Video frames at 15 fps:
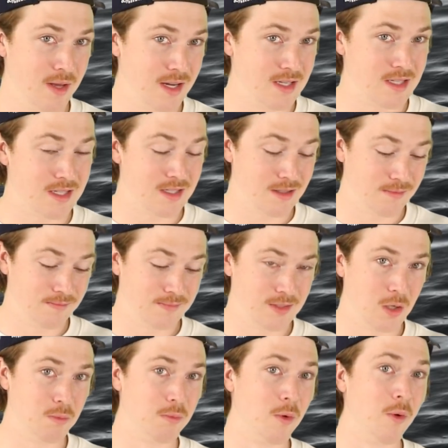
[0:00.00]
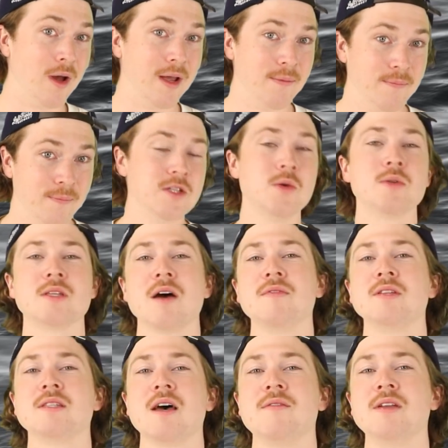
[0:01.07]
place? Oh boy.
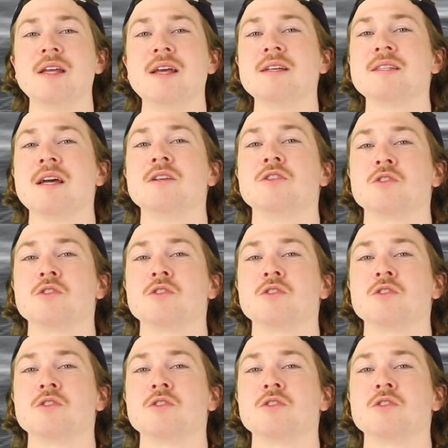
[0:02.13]
2770 is a